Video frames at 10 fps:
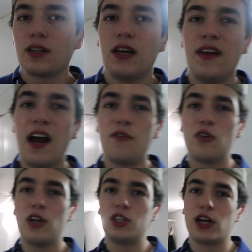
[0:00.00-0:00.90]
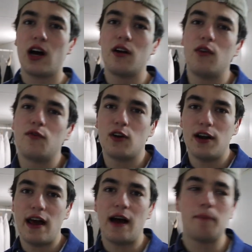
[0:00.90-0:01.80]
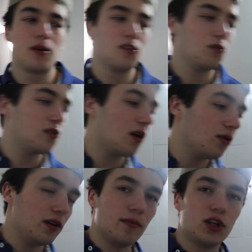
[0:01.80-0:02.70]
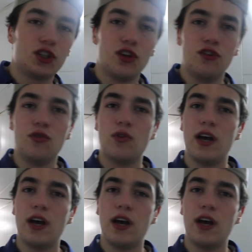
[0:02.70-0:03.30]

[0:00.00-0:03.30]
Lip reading: And then after lunch, I kind of went for a nap because there's not really much to do.